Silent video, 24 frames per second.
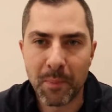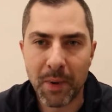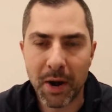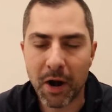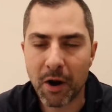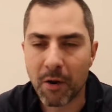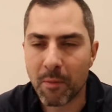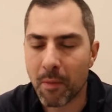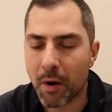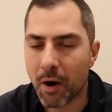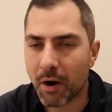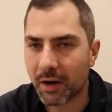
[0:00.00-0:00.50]

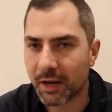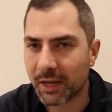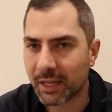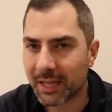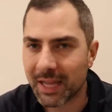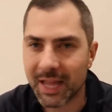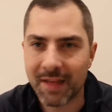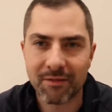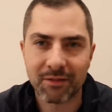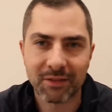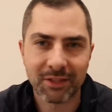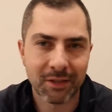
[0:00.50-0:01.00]
bear market
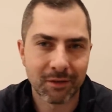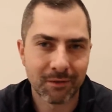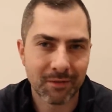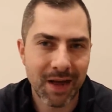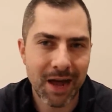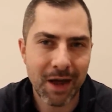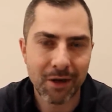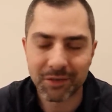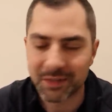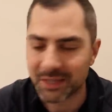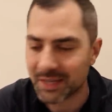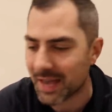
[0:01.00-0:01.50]
levels of
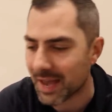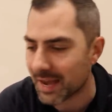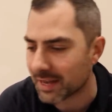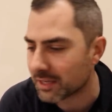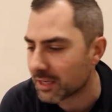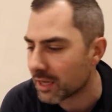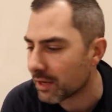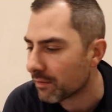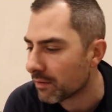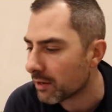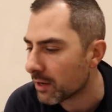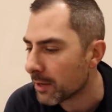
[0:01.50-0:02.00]
housing
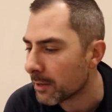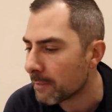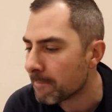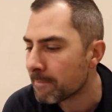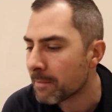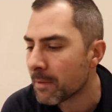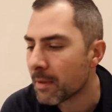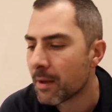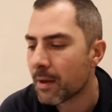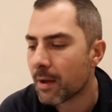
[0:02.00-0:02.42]
activity.